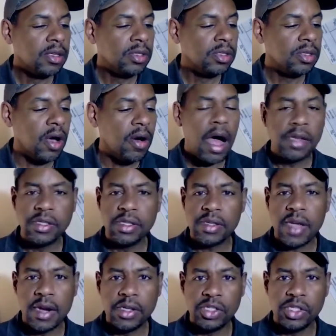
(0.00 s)
So I'll just
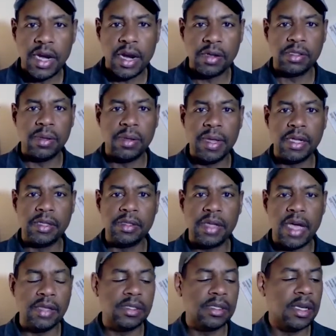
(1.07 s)
kind of share some
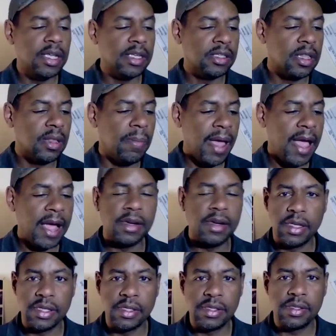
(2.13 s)
insights that each of the
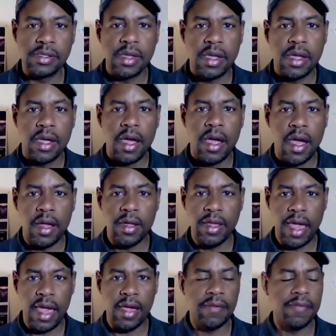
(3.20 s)
panelists
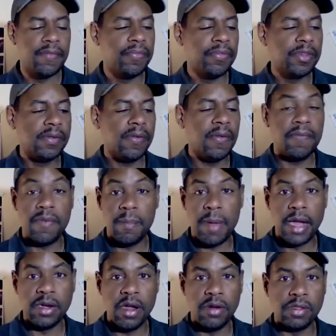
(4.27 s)
gave from
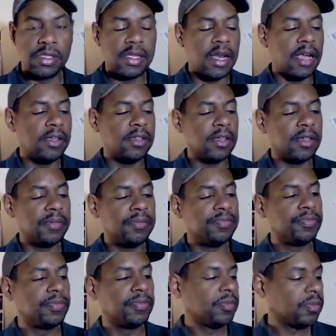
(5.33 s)
my notes that I took.
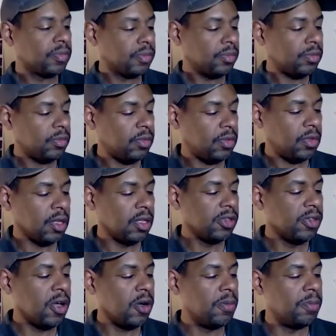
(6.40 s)

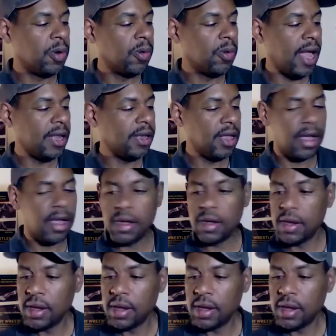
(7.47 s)
So Miranda